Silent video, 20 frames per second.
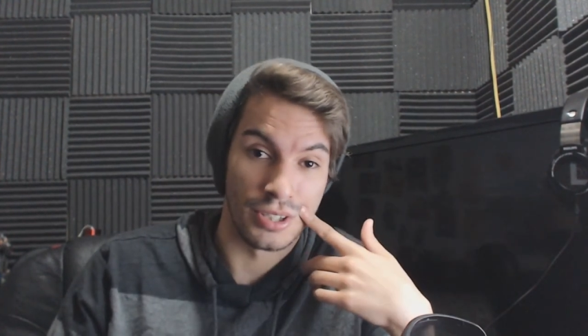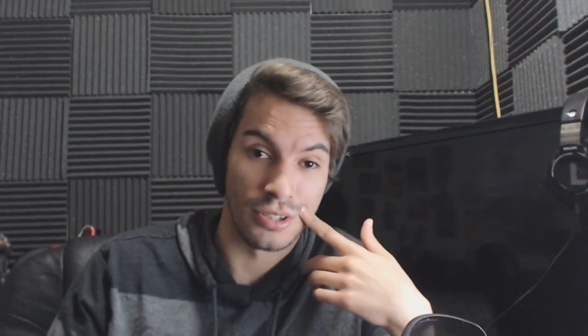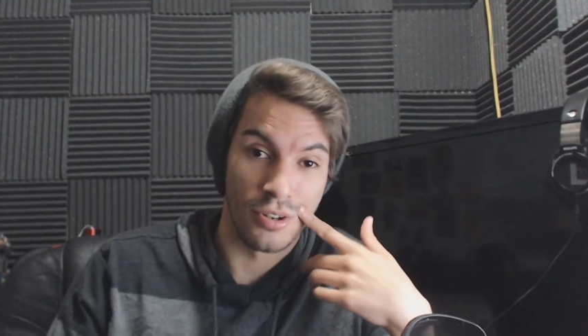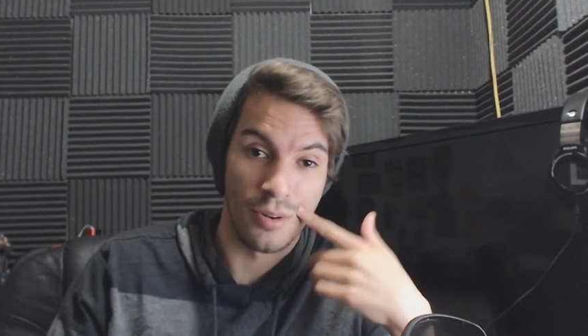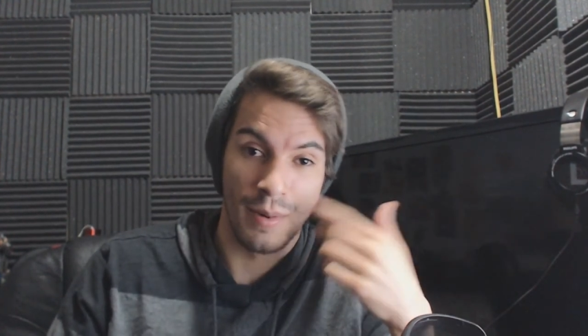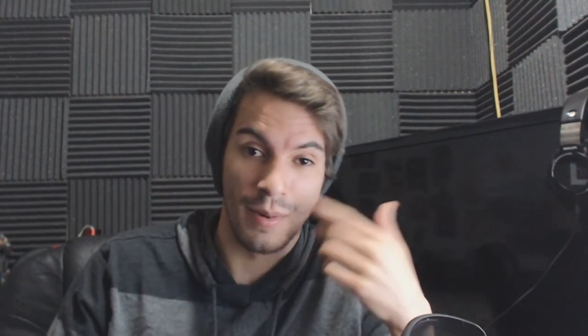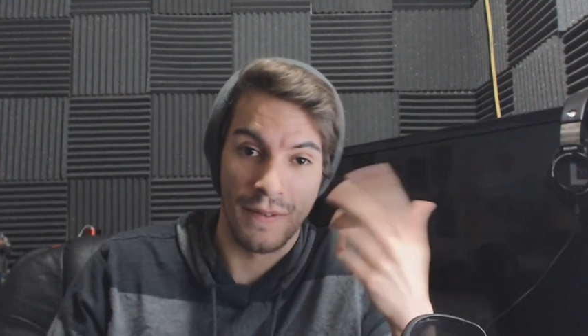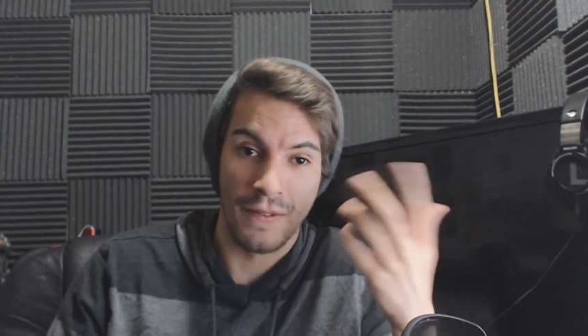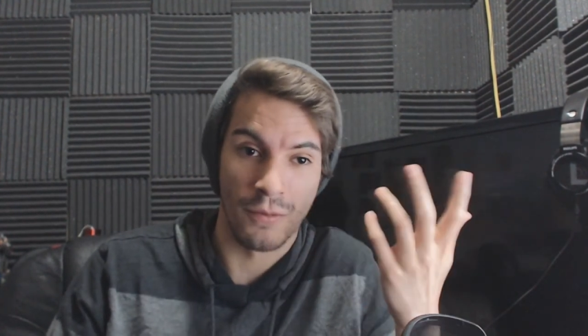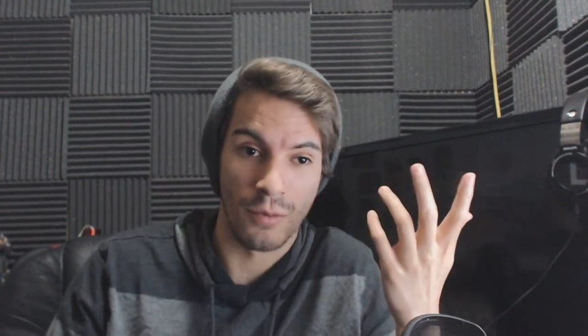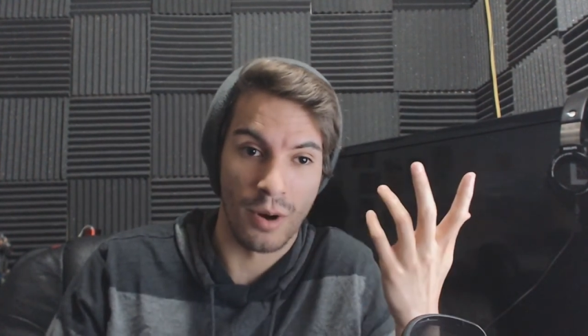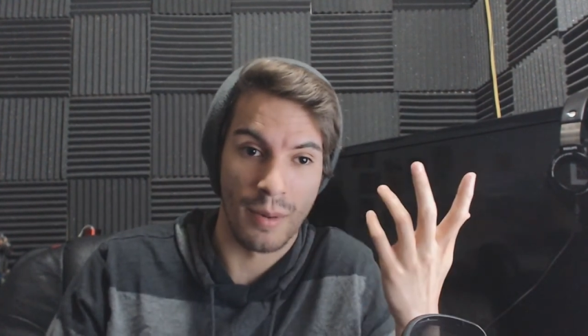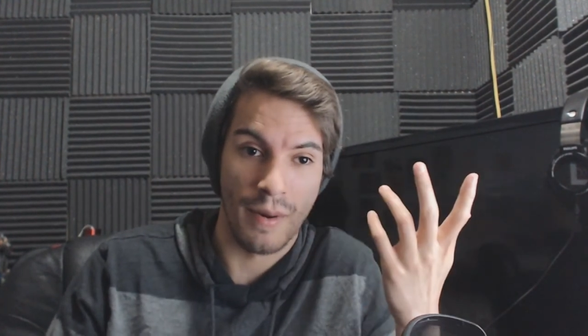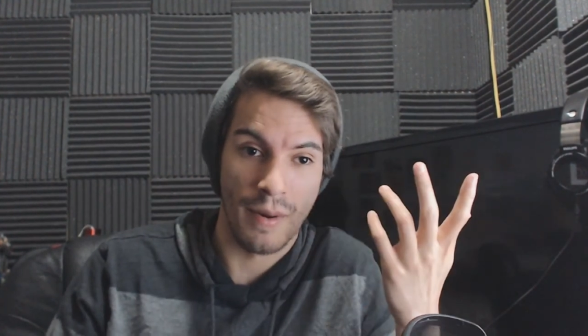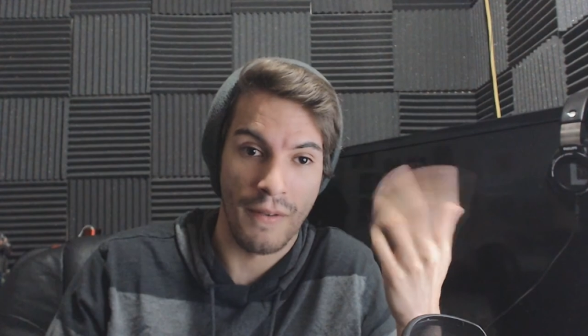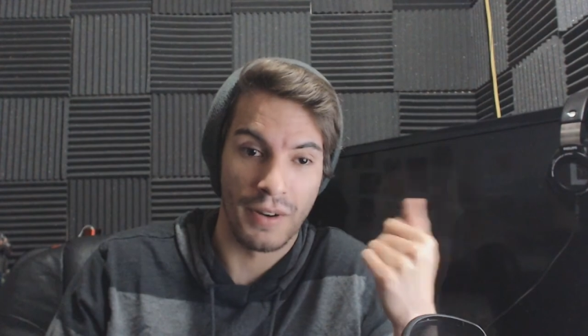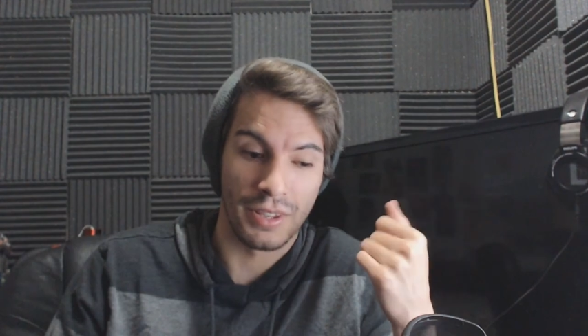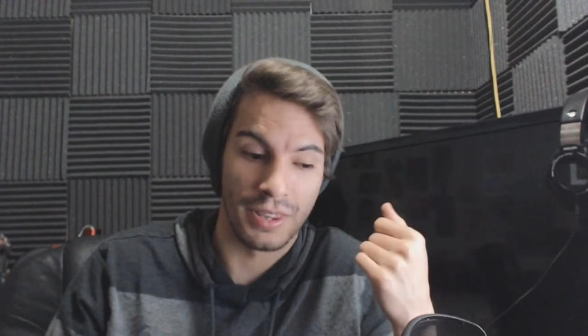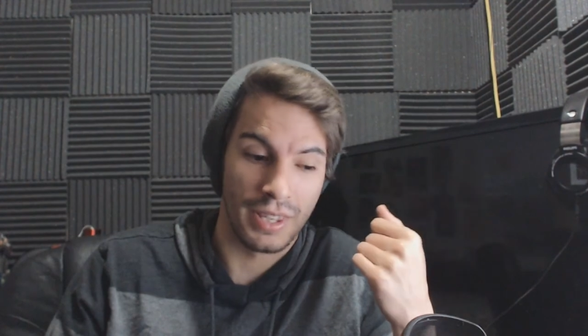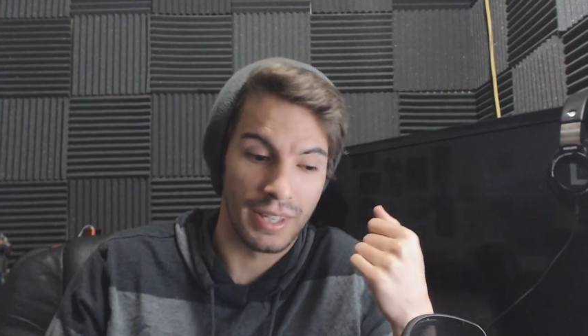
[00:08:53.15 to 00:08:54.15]
because they're my, one of my
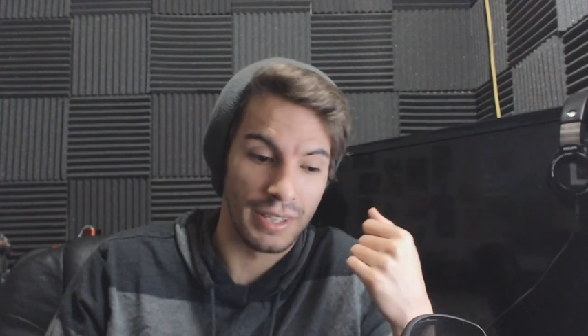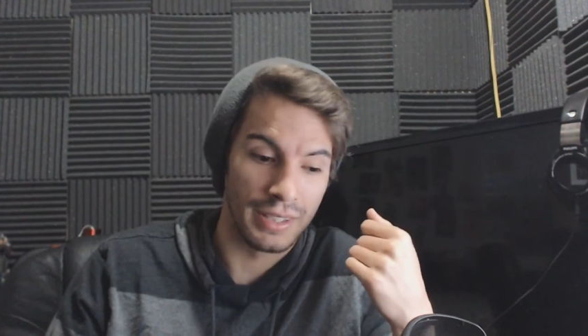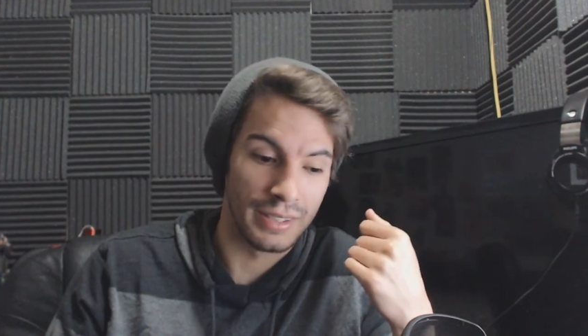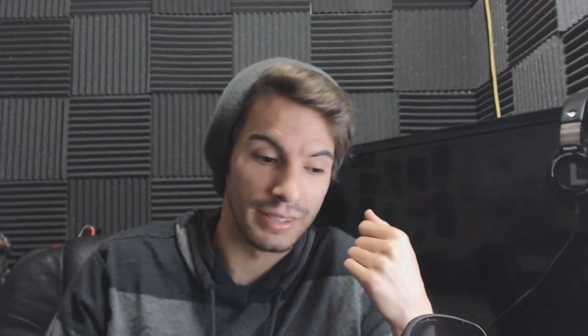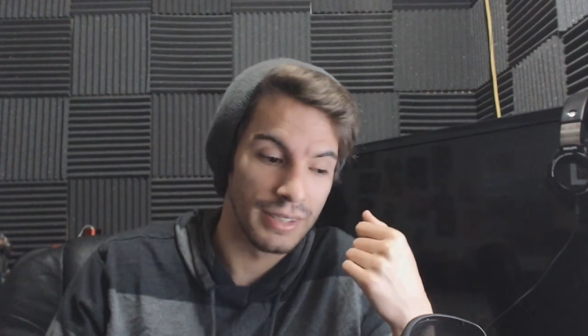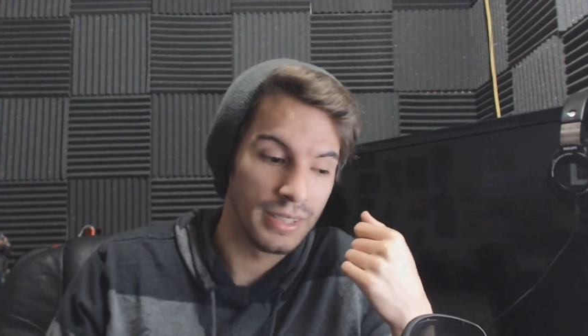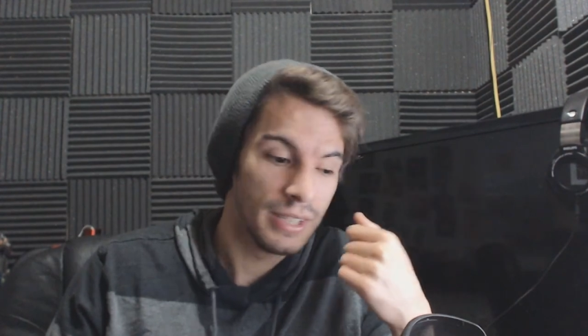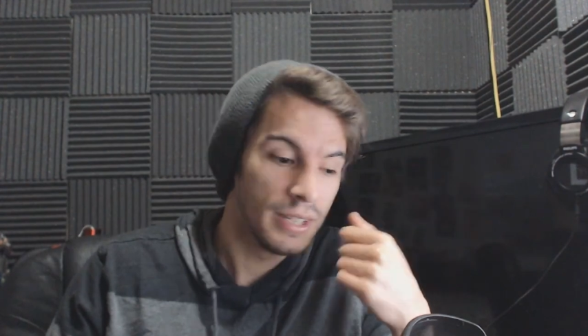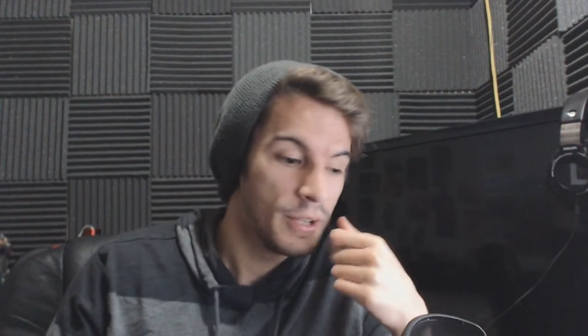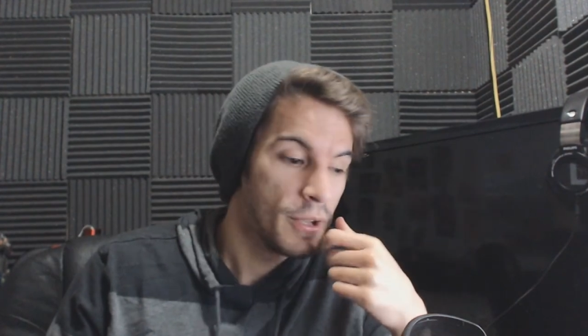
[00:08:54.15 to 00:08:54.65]
favorite things.